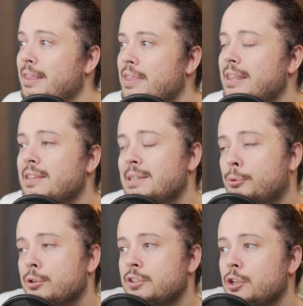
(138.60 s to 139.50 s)
The thing that's
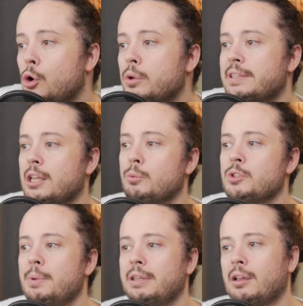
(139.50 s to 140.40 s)
important to know is that I was
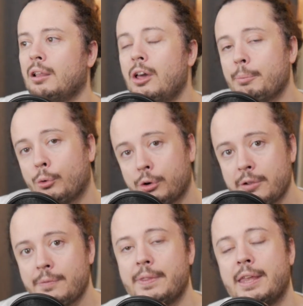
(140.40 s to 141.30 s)
spending a lot more
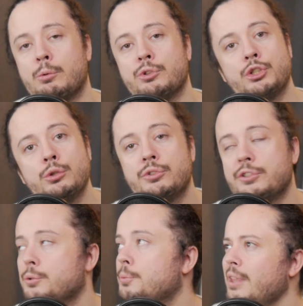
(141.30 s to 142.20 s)
than I was used
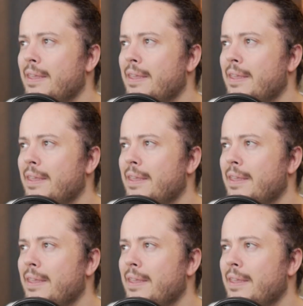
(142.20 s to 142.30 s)
to,